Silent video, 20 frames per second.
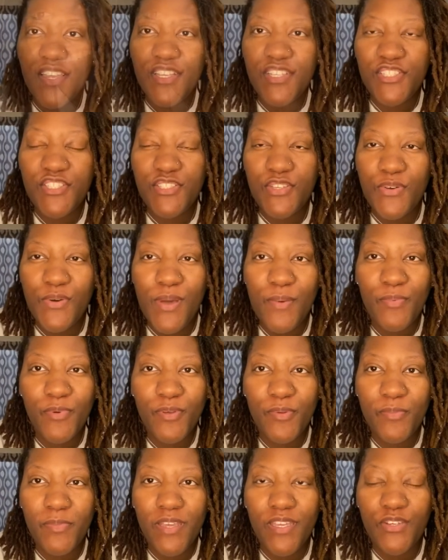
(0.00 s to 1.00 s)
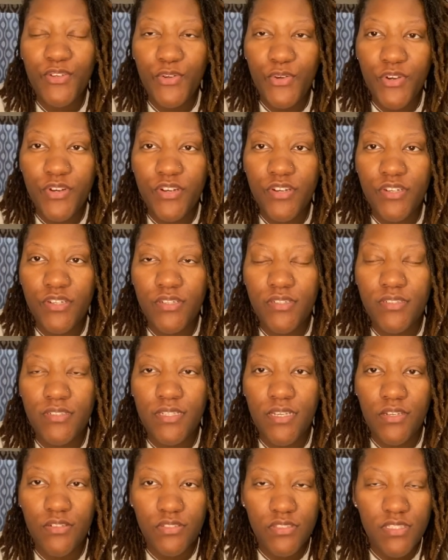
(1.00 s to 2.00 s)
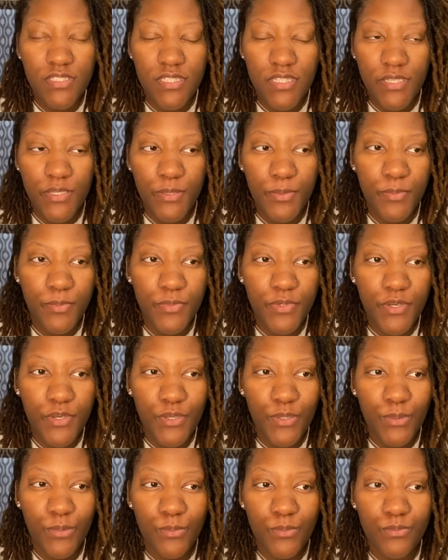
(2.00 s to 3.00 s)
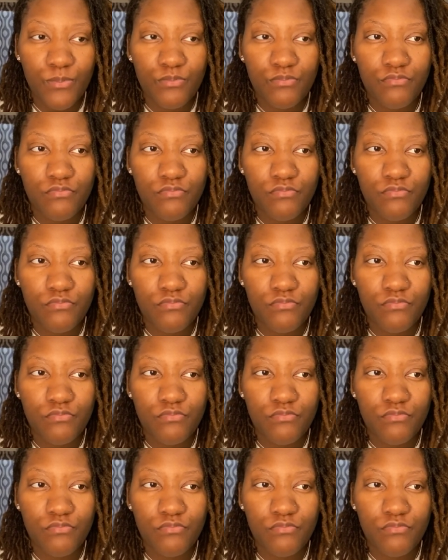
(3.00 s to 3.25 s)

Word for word: so i put my daughter down to sleep um